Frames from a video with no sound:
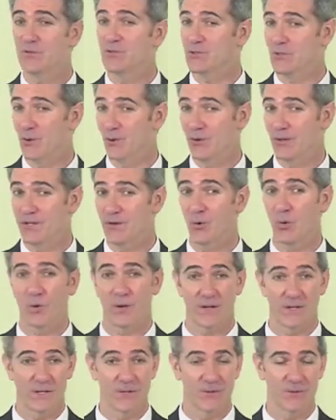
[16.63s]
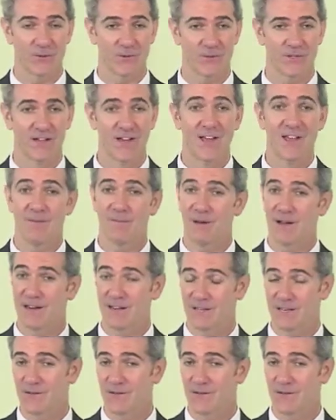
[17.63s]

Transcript: stolen, or used by an